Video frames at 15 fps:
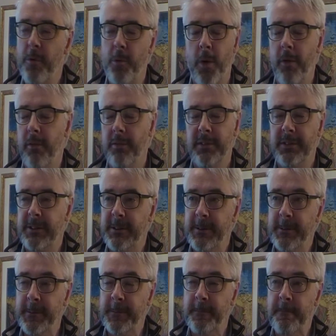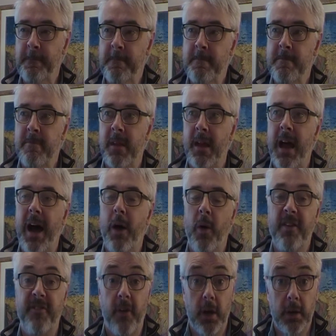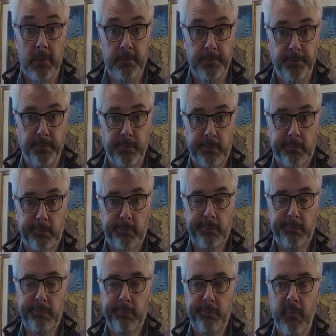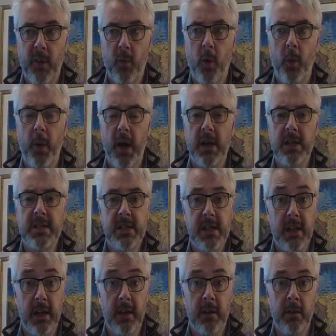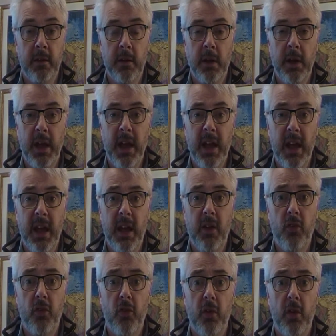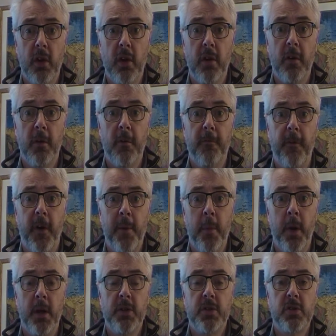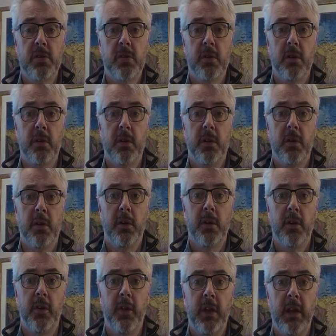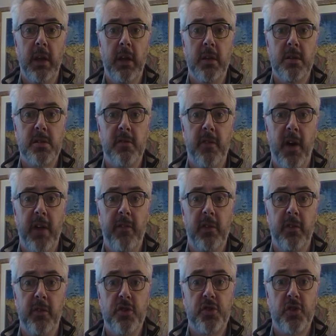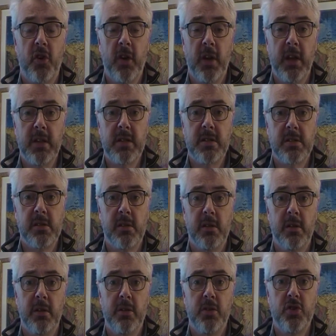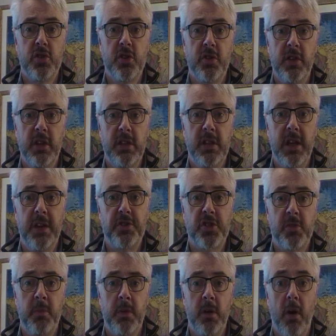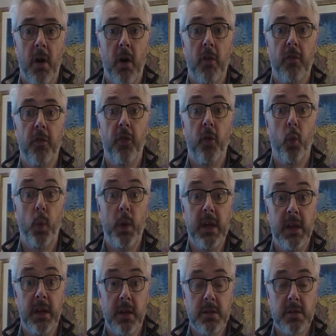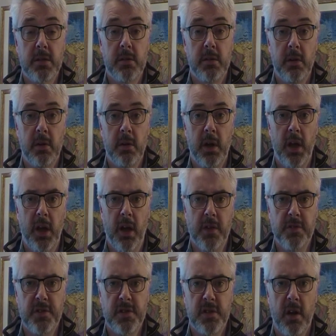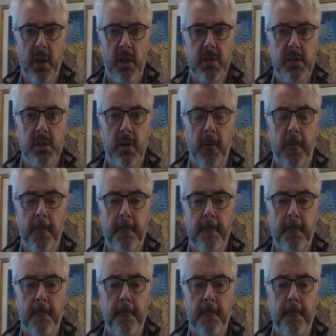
We won't. However, what we are seeing is very much the survival of the strongest to the detriment of the weakest in our society.